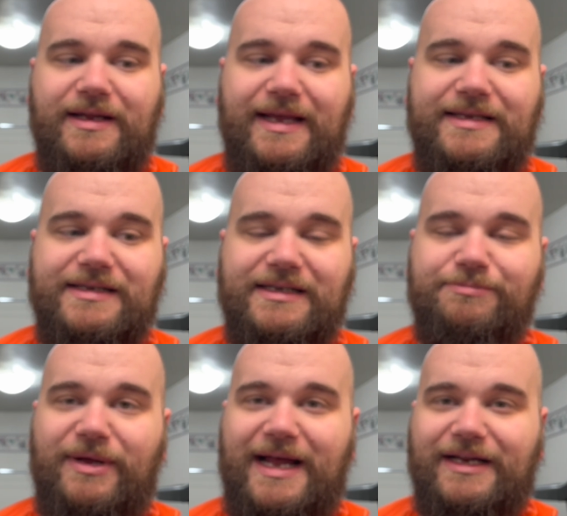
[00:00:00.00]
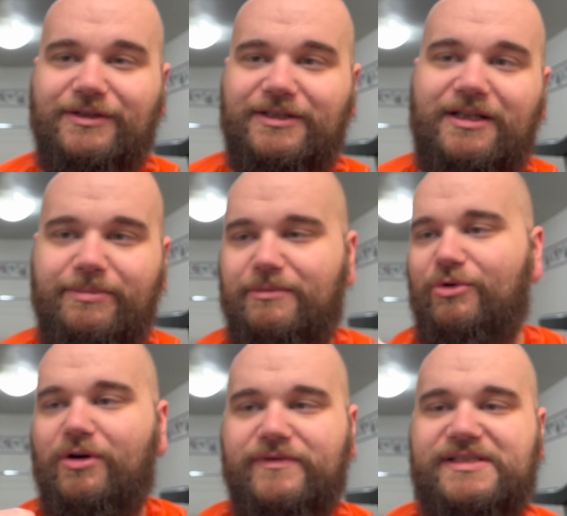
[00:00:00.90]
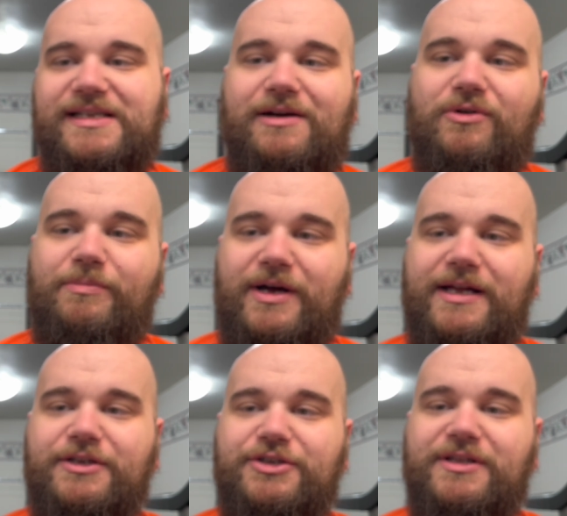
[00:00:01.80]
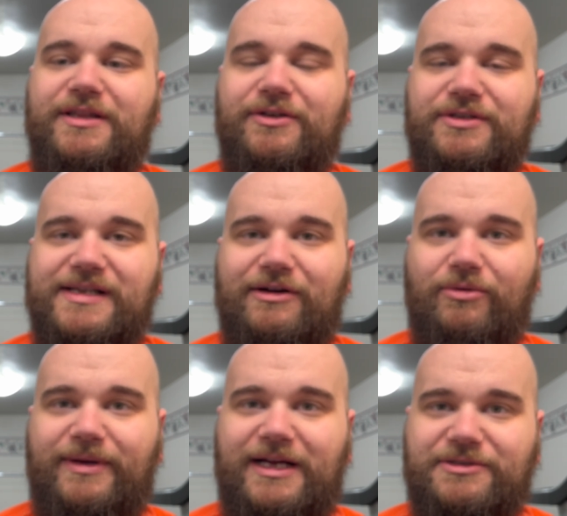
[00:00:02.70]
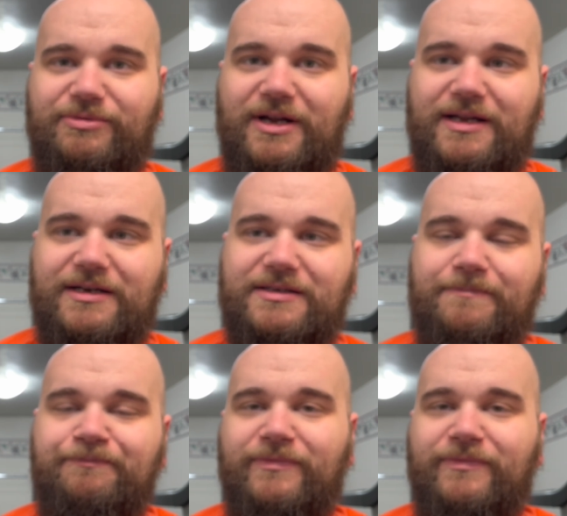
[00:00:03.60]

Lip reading: it does pack a little bit more of a sour punch than their Sour Patch product.